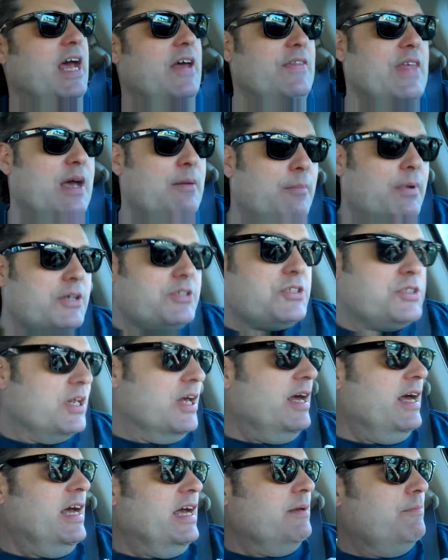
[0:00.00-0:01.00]
had that much
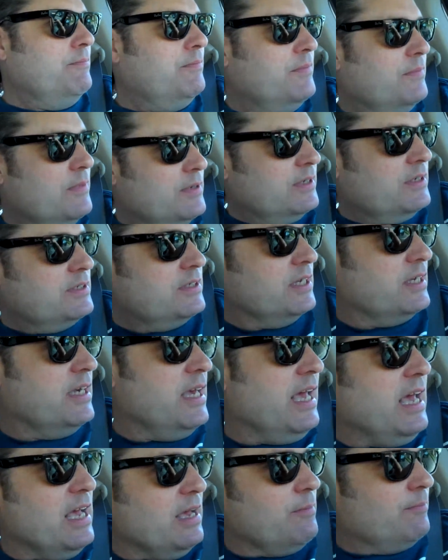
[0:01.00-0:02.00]
time to
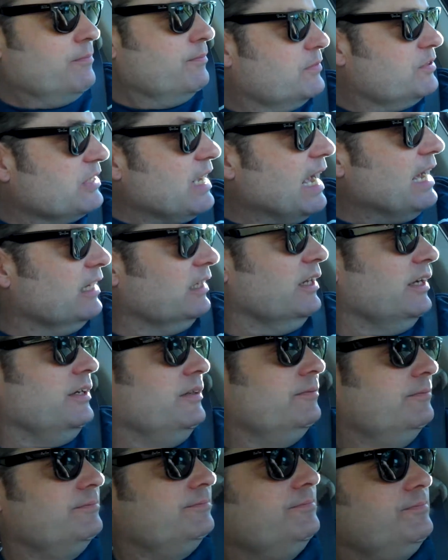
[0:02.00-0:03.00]
game, sadly.